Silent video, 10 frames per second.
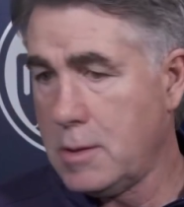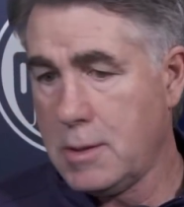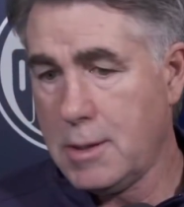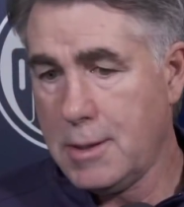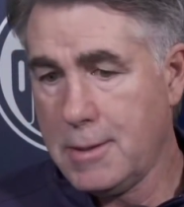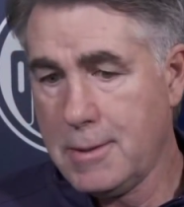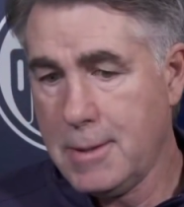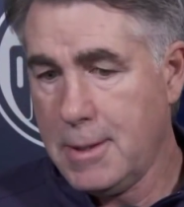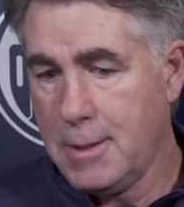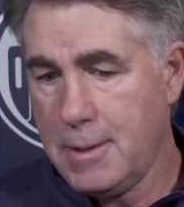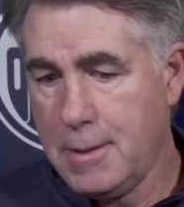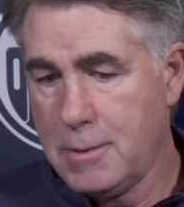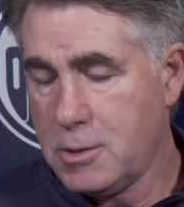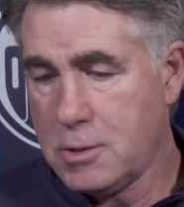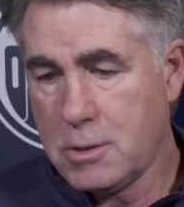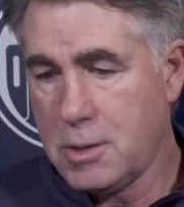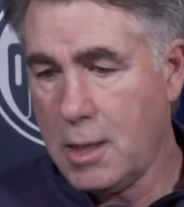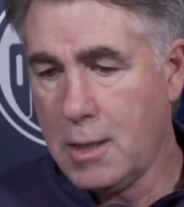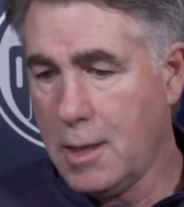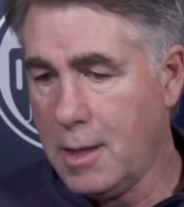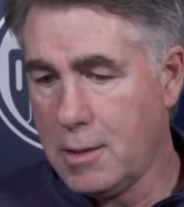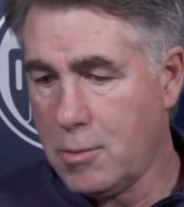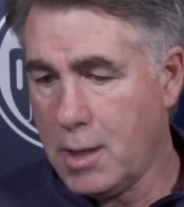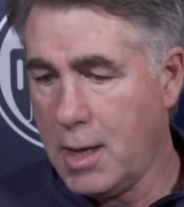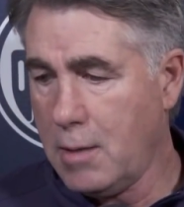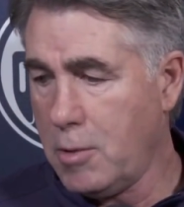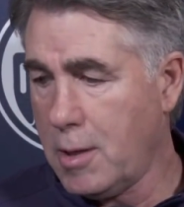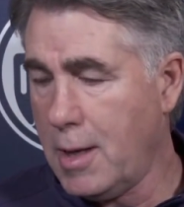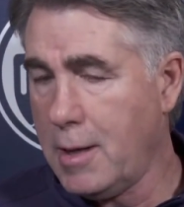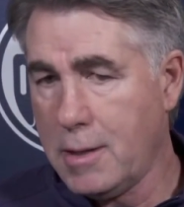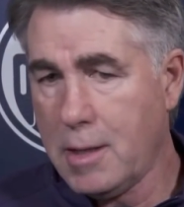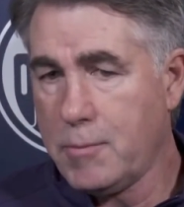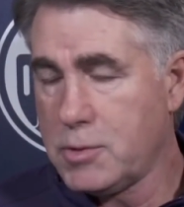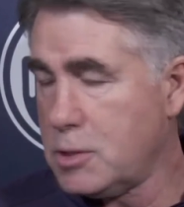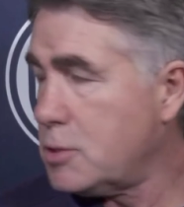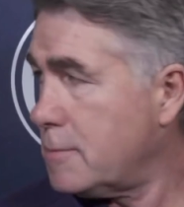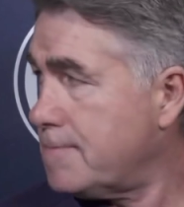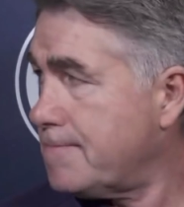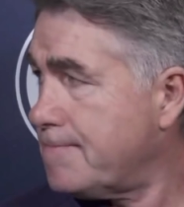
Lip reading: And just a steady guy, a reliable guy in that position.